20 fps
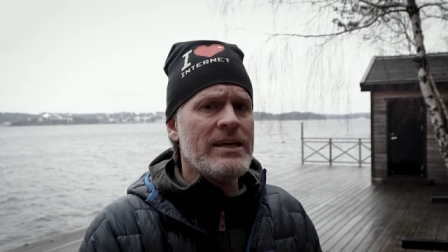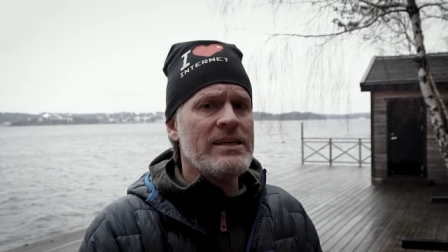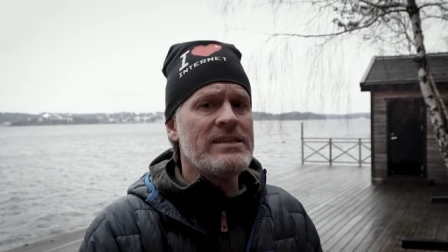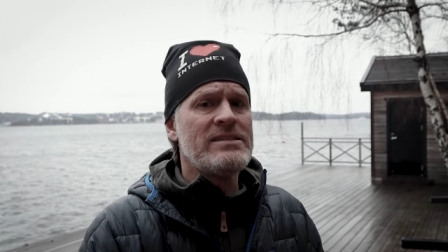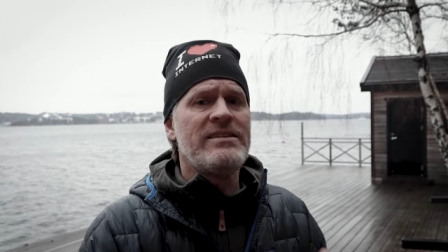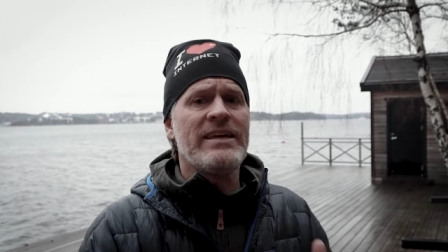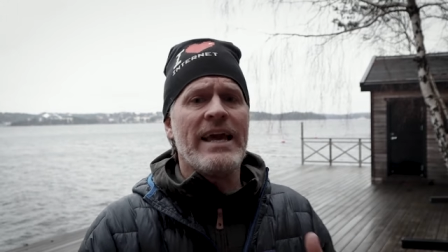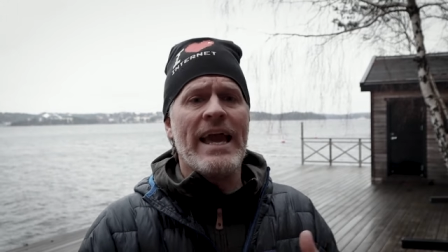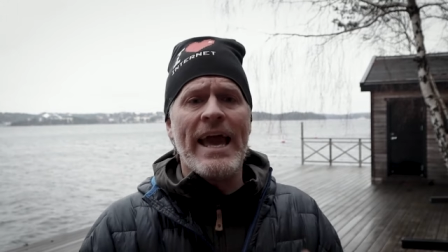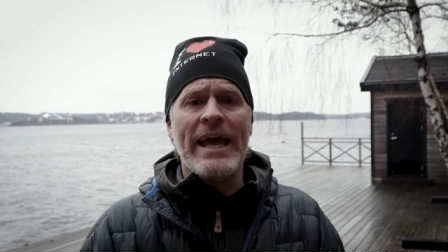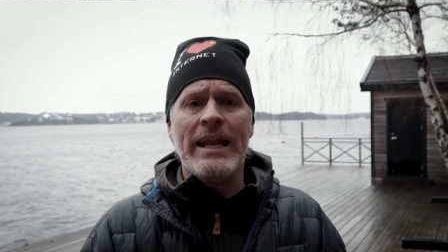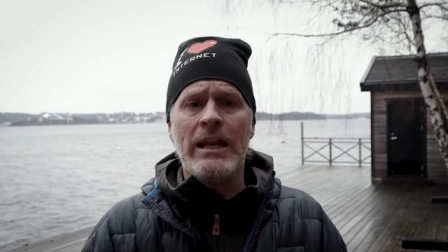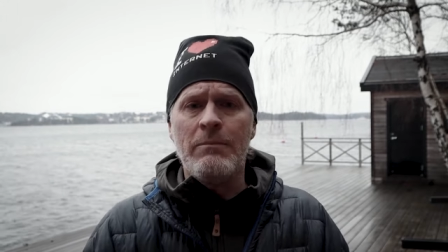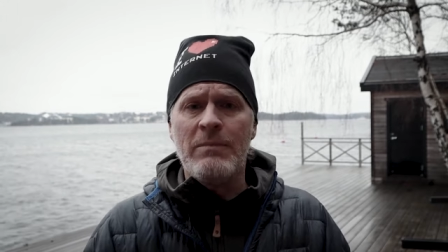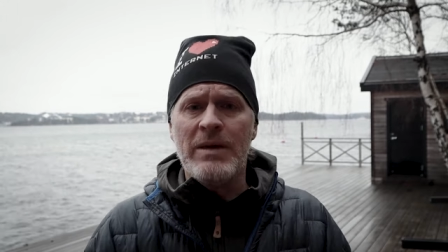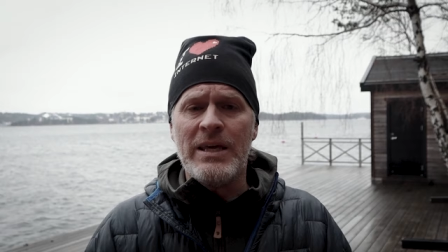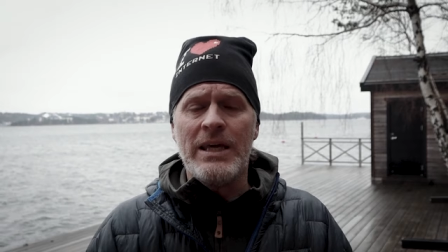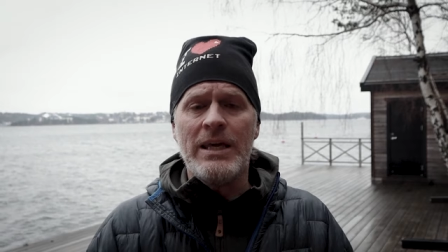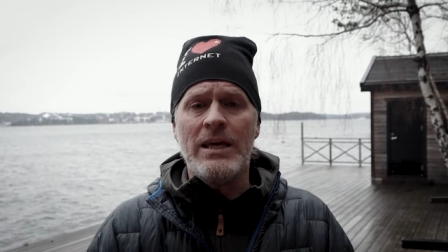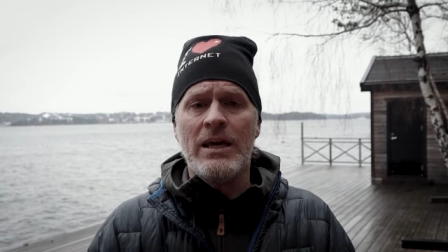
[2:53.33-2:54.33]
is the
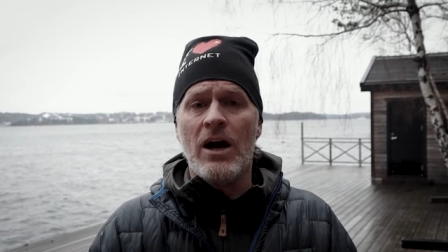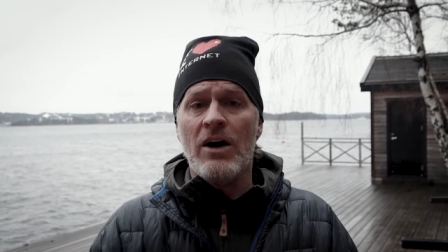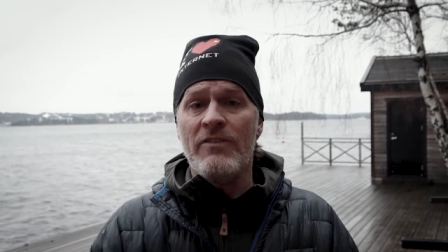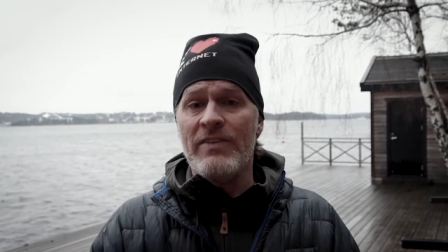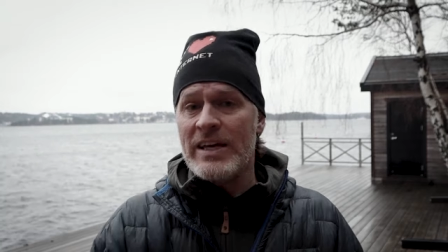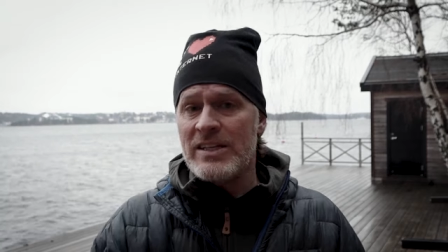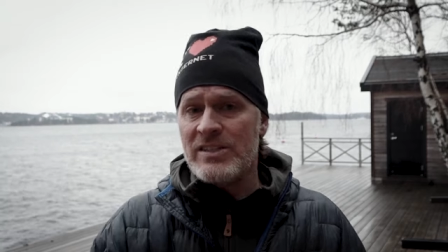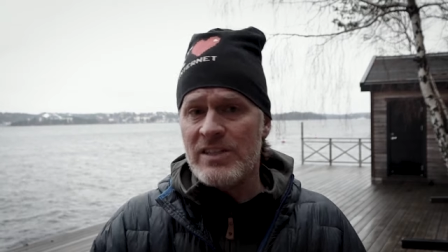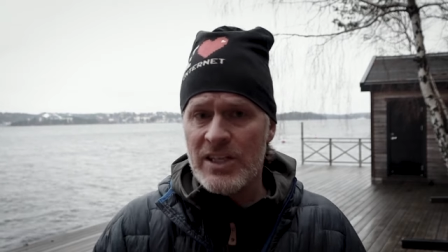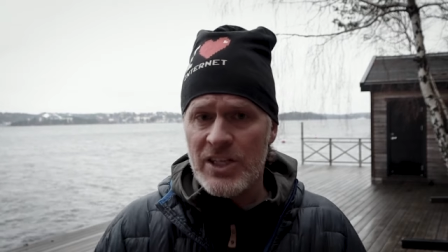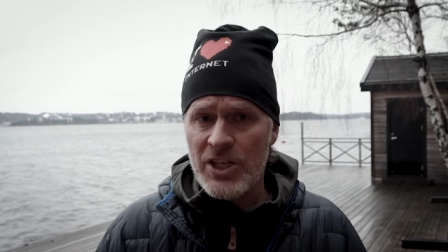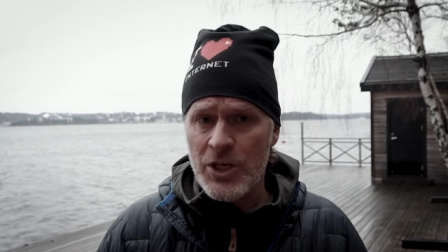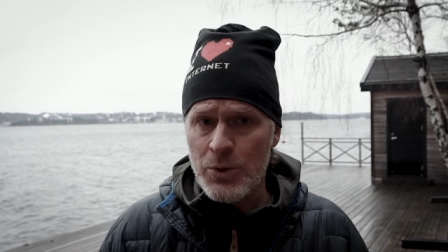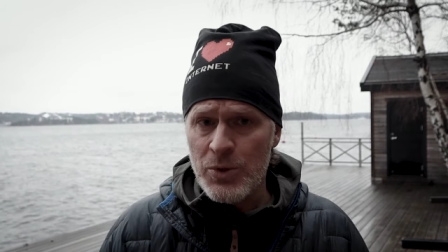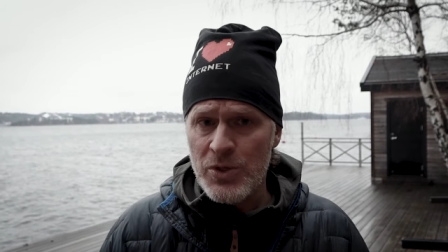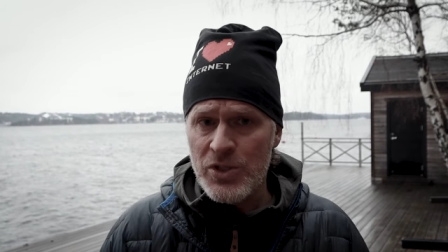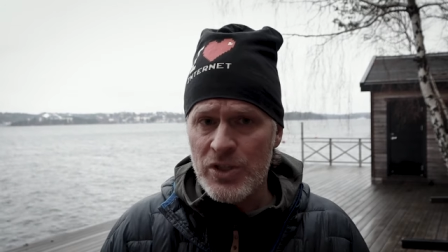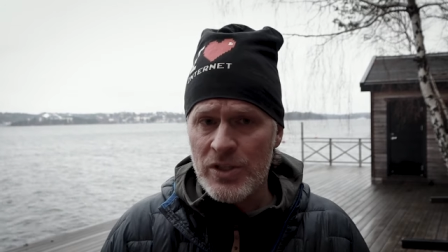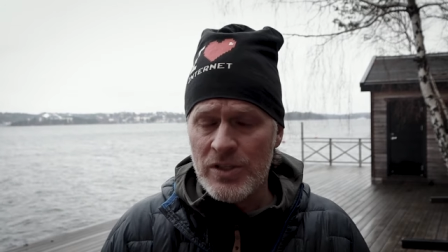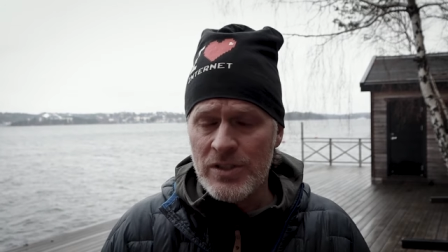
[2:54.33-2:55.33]
enemy of
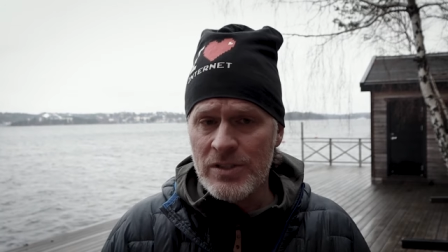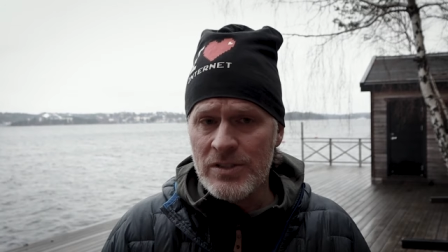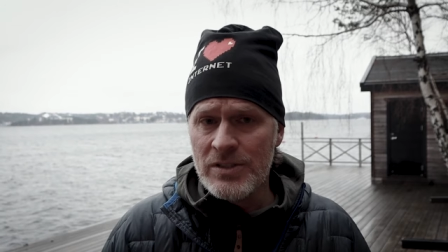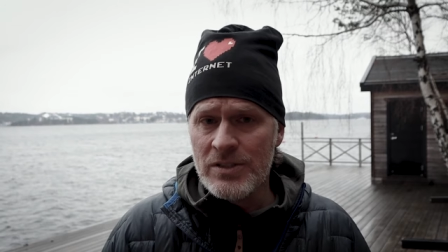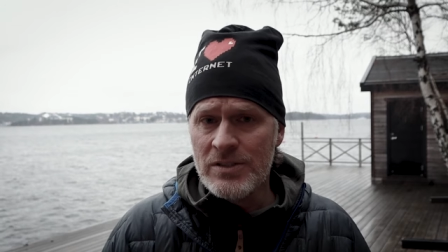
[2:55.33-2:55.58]
execution.